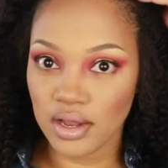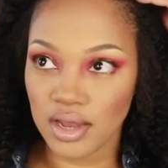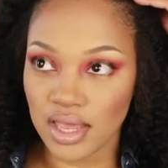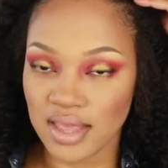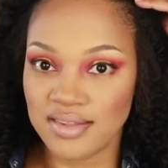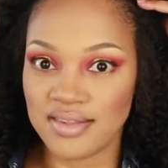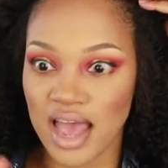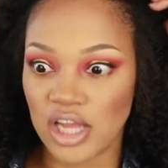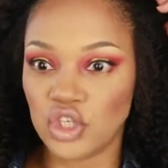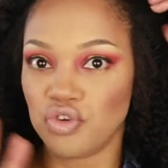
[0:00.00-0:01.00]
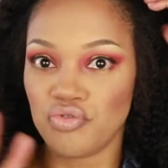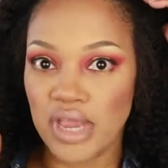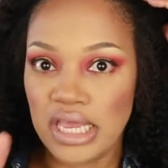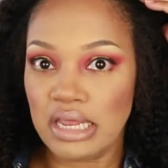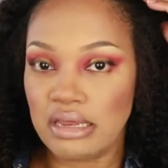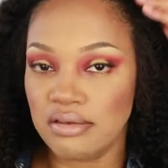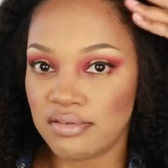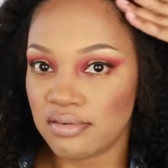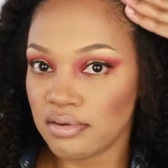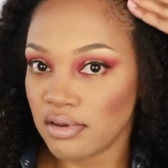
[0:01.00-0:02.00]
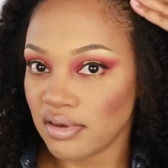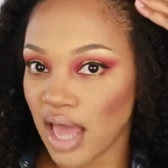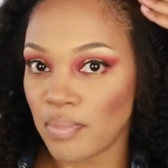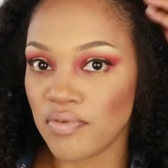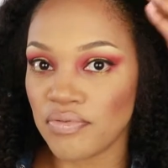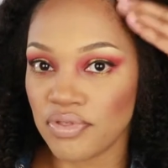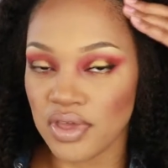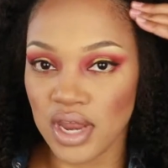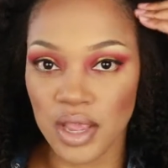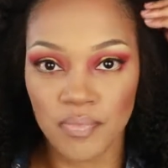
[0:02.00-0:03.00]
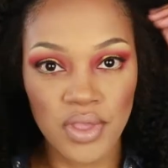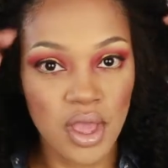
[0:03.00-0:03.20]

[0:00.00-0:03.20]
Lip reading: like exaggerated type of thinning,